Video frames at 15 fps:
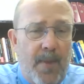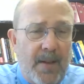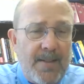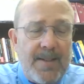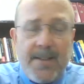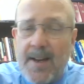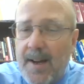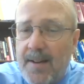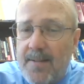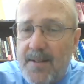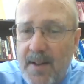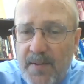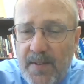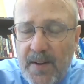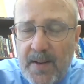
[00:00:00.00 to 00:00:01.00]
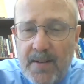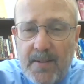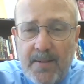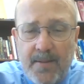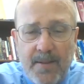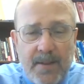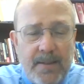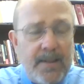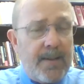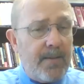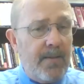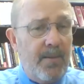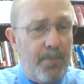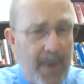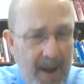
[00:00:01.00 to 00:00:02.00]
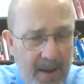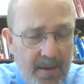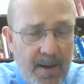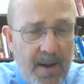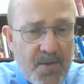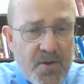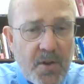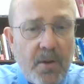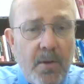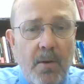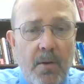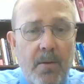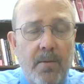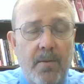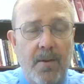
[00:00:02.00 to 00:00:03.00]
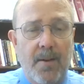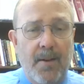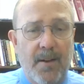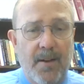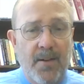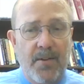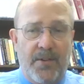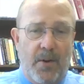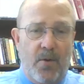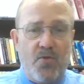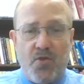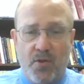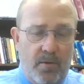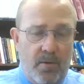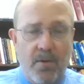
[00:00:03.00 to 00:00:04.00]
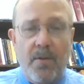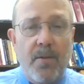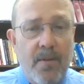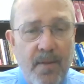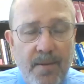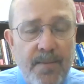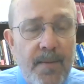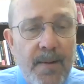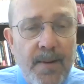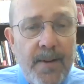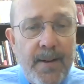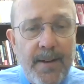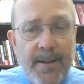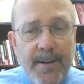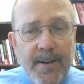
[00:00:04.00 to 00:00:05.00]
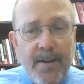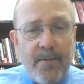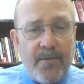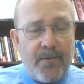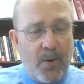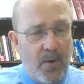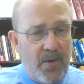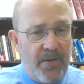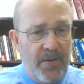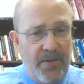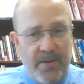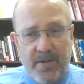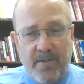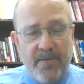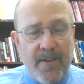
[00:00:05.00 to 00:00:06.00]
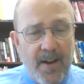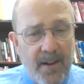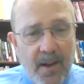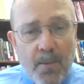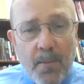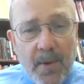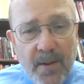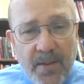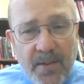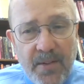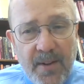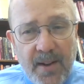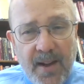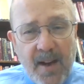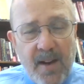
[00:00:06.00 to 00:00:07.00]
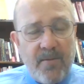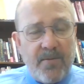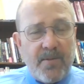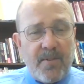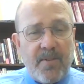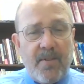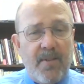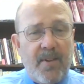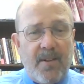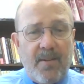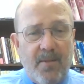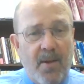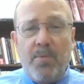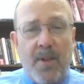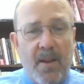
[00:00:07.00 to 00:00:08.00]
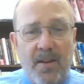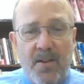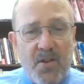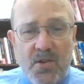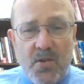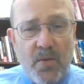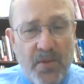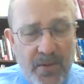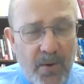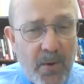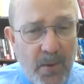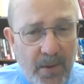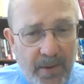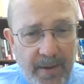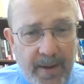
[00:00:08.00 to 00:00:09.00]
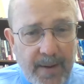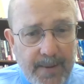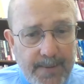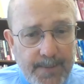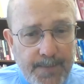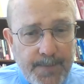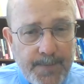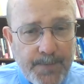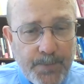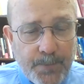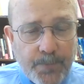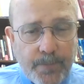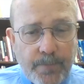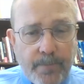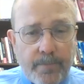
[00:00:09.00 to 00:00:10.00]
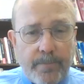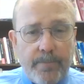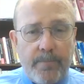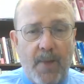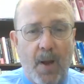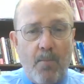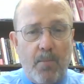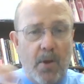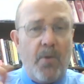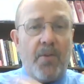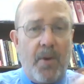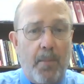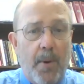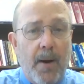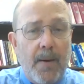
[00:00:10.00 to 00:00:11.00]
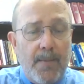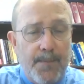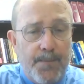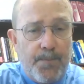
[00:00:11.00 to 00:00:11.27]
scientific, literal, biological, social forces and developments, it kind of completely shoots the whole thing, blows it apart.